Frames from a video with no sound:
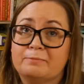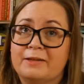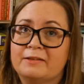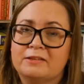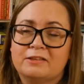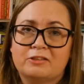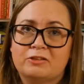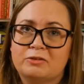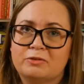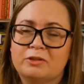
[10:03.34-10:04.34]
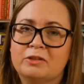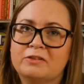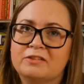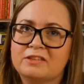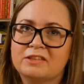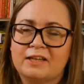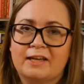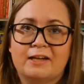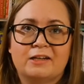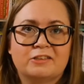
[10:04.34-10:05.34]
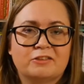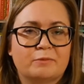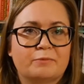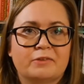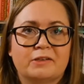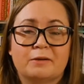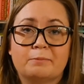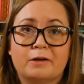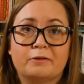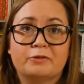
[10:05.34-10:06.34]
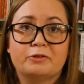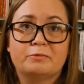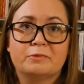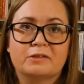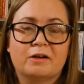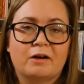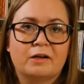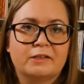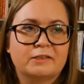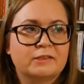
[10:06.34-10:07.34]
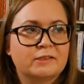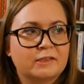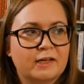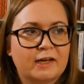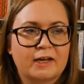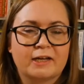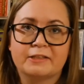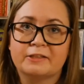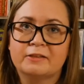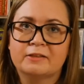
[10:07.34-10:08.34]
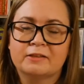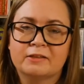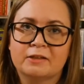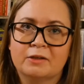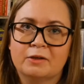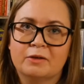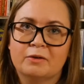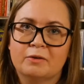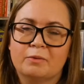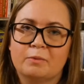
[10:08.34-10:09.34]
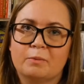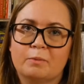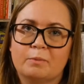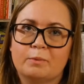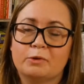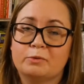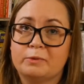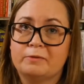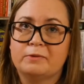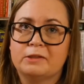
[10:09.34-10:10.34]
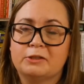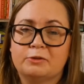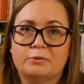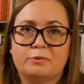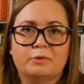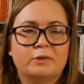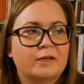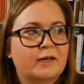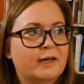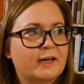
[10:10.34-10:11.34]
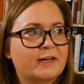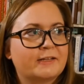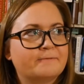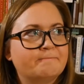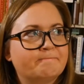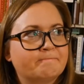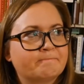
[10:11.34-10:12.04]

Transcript: managed to tell something about humankind and what we will do and